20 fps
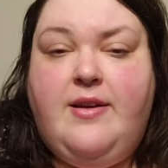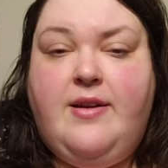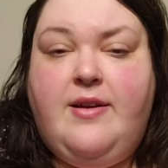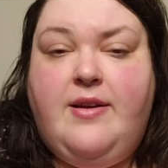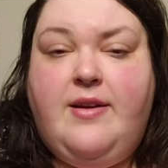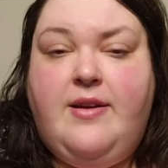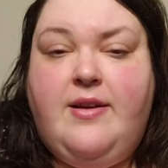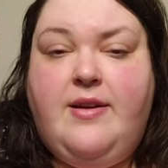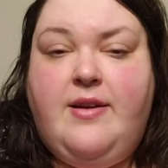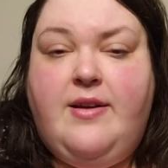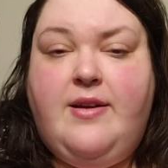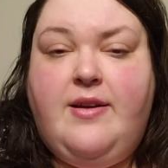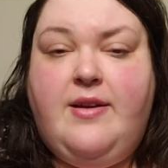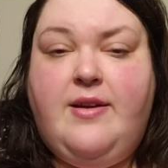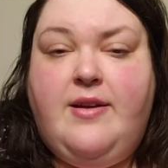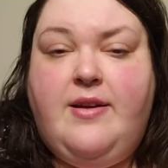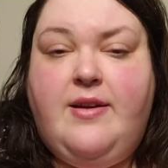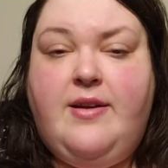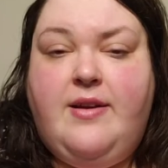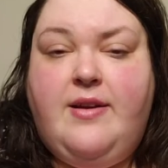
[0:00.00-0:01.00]
There are not
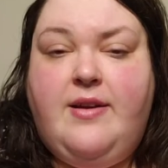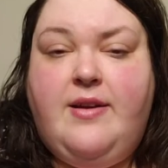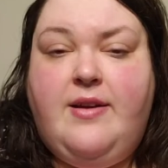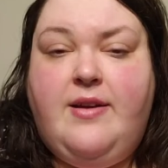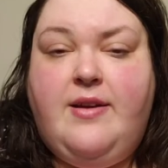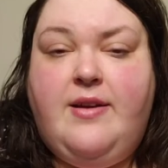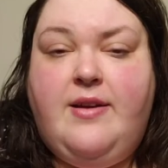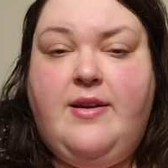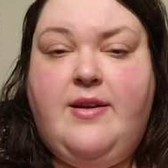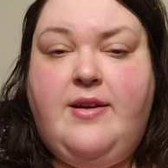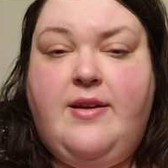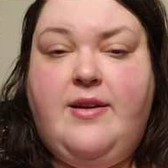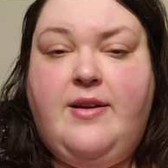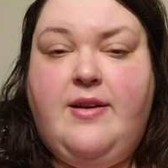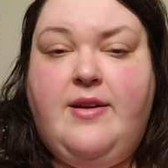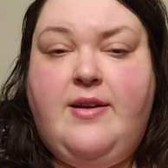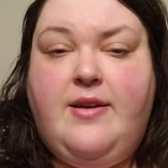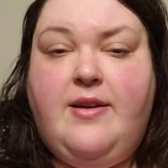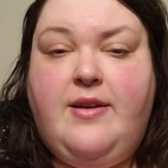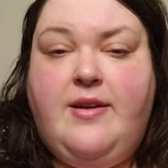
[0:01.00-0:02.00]
two kinds.
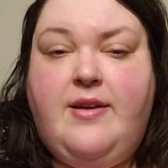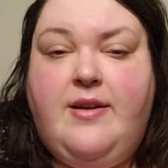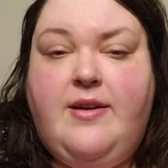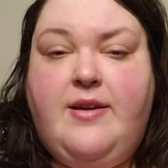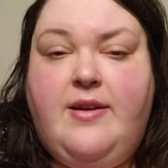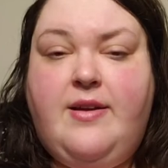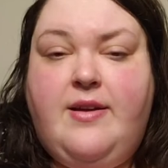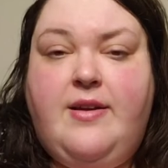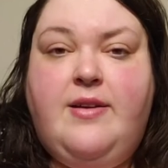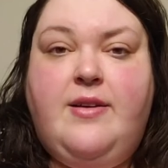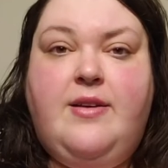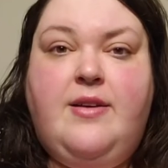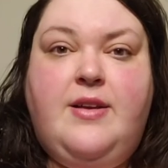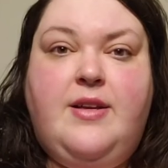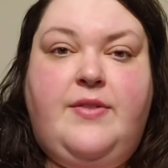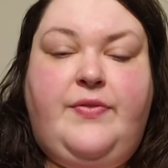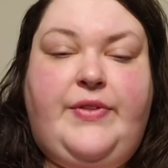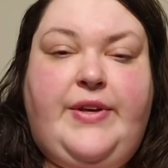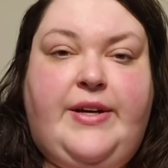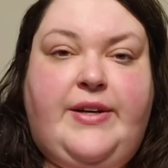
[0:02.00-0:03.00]

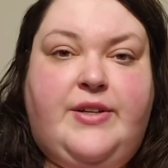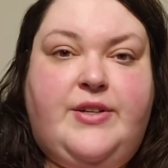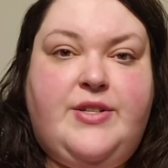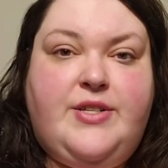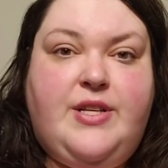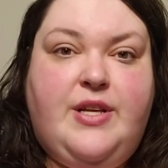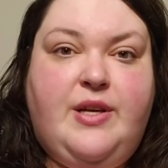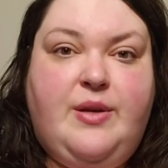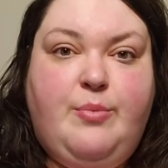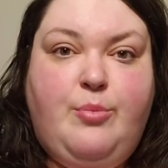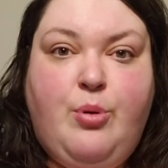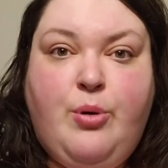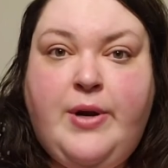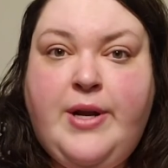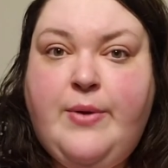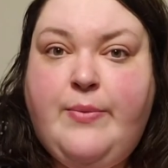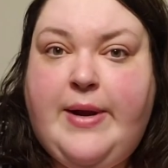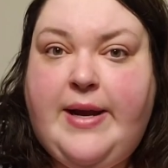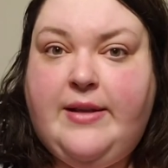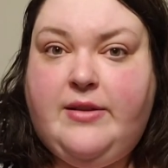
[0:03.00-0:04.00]
There's
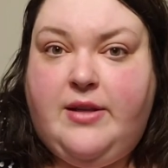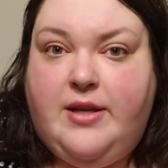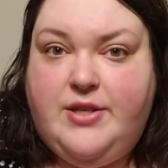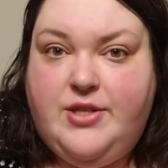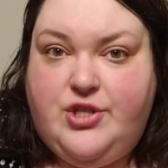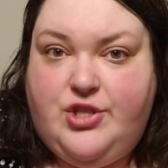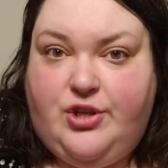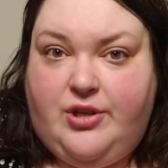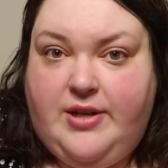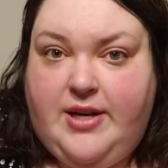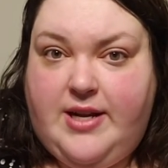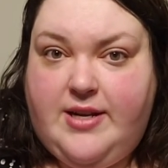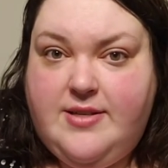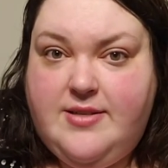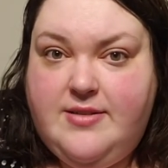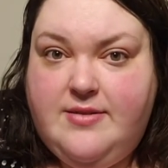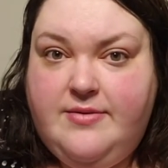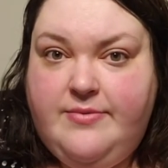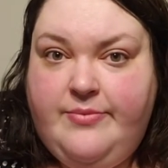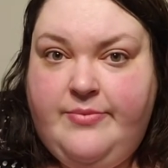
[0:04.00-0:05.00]
pre-weight loss
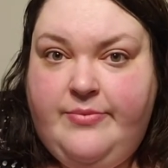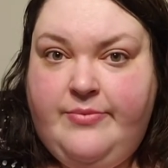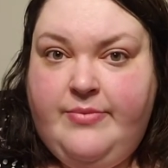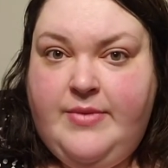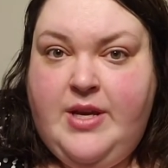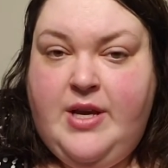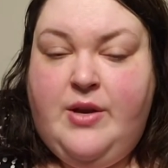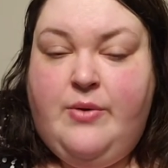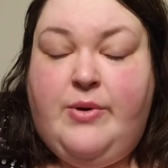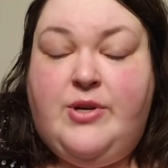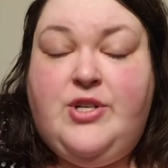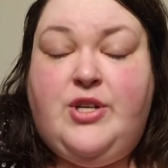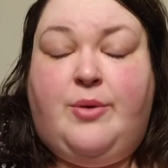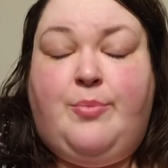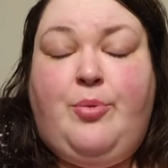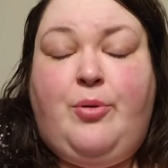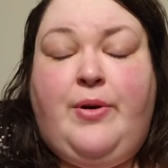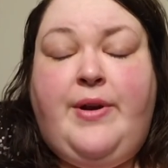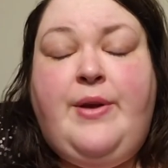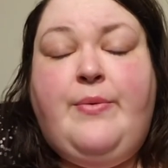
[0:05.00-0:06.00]
journeys, which are
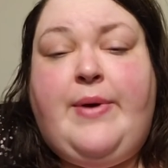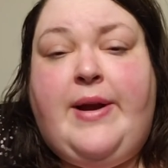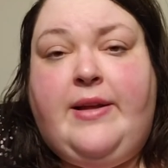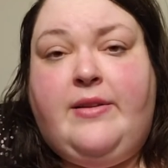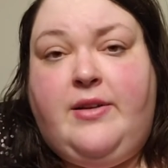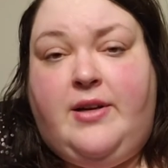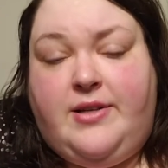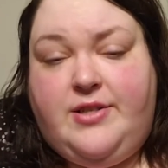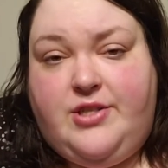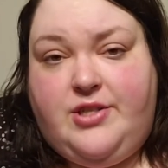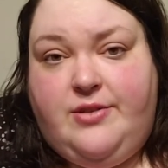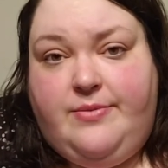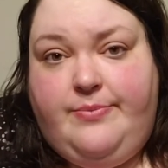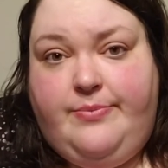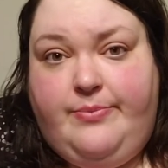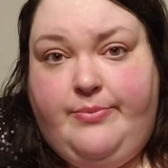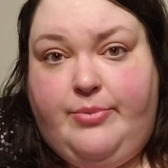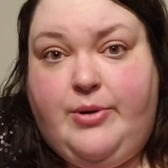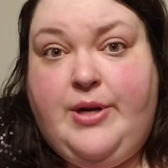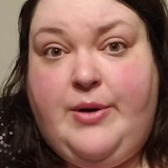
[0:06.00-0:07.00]
pre-weight loss,
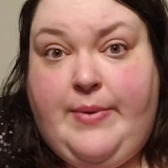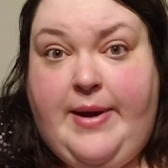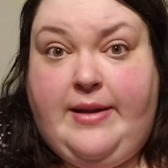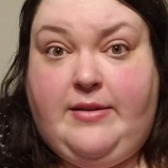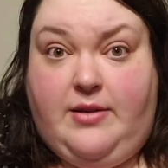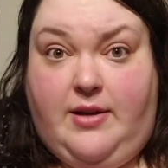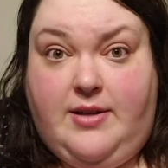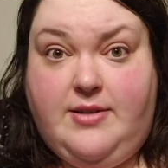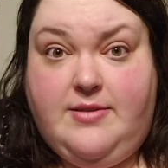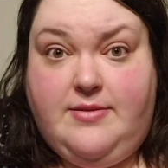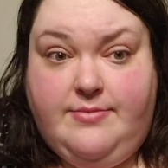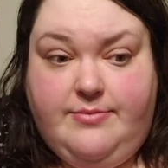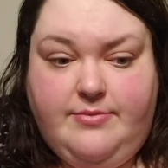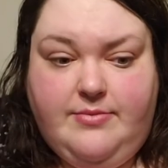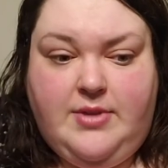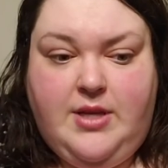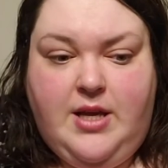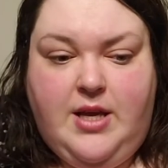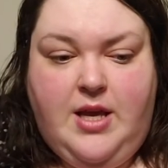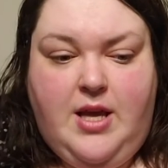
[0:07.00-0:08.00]
pre-weight loss.
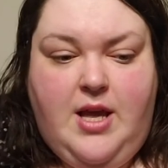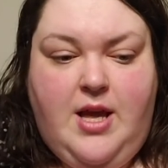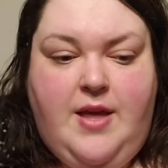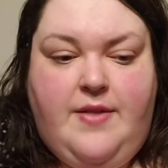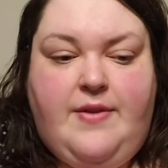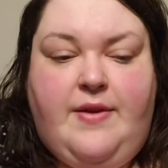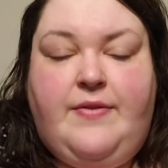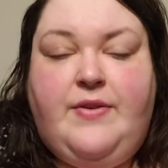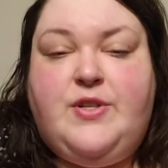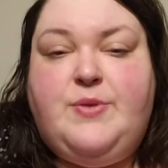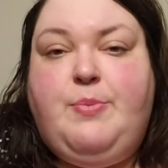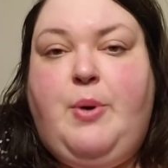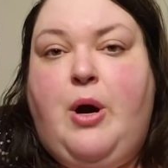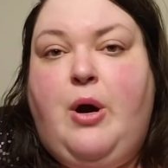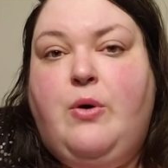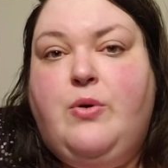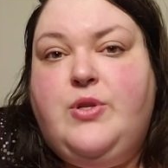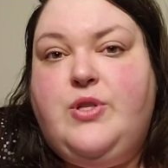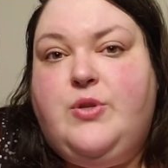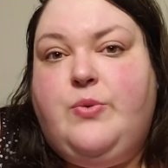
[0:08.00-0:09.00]
Then there's
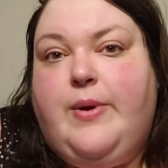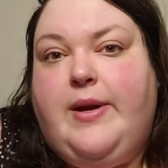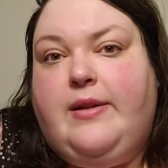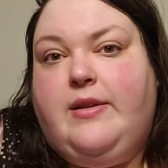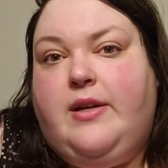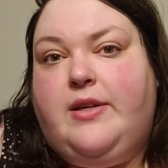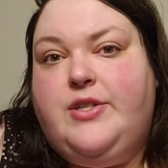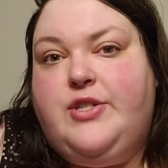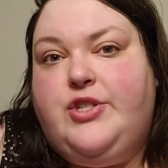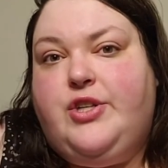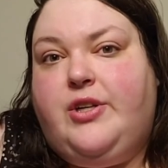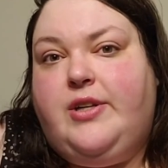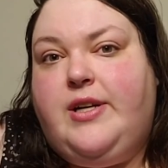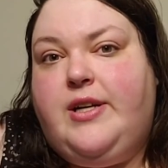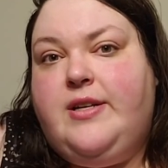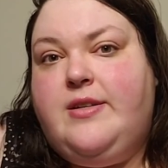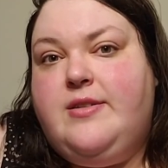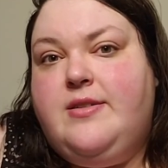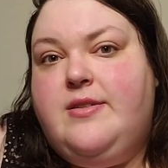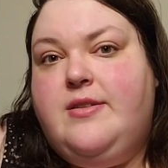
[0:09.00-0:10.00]
post-weight loss
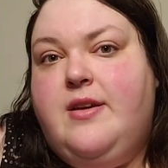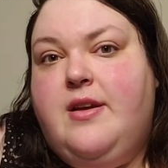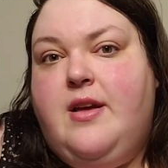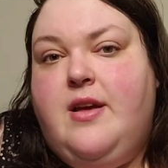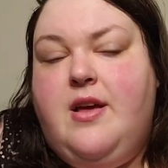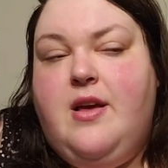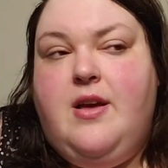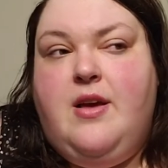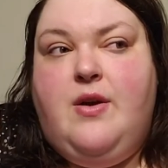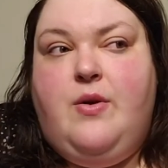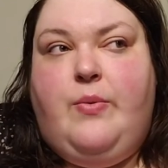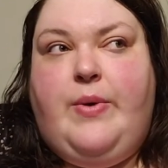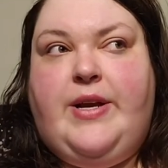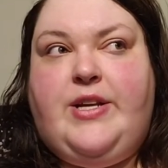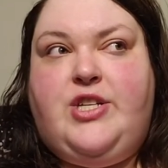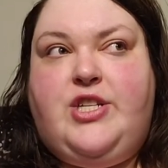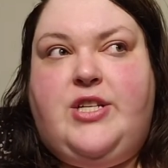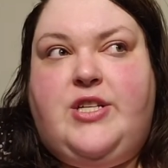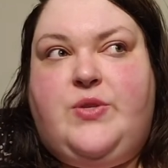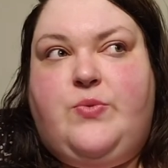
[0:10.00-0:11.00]
journeys,
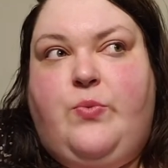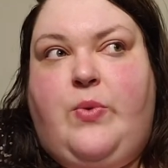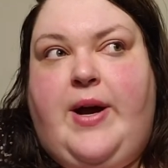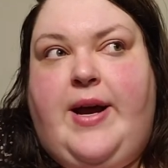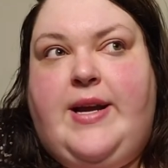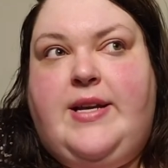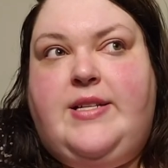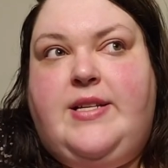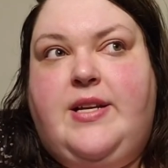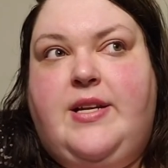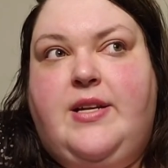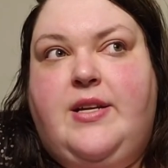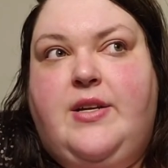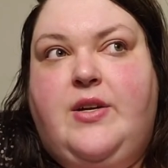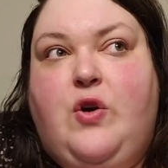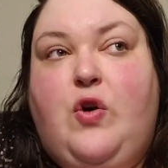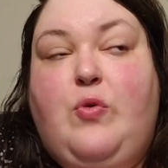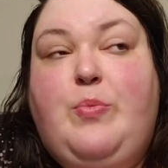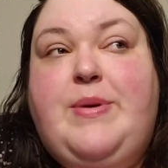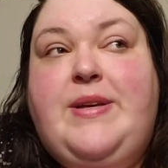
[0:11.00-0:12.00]
which is what
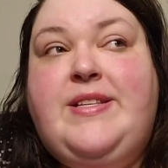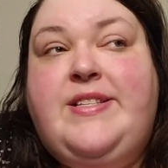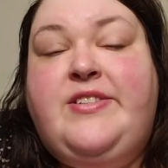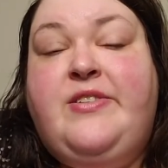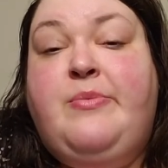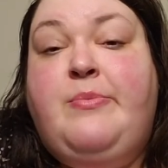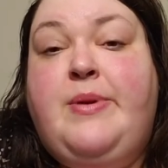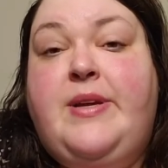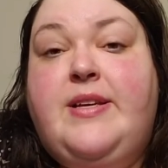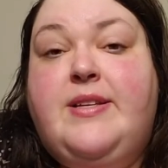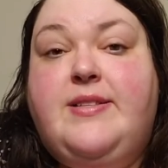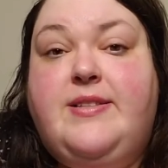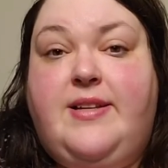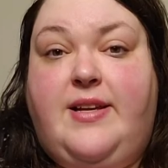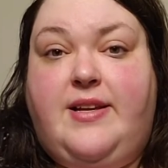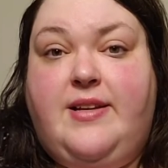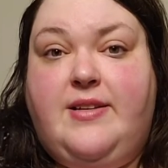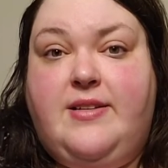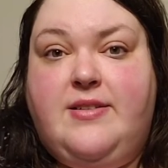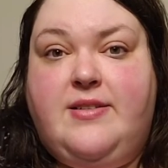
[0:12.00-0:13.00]
obese to beast
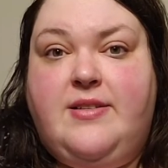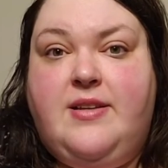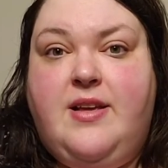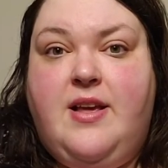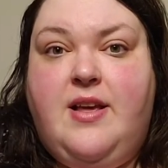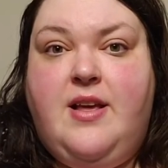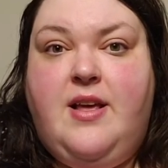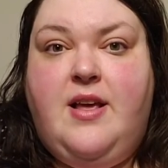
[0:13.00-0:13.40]
is.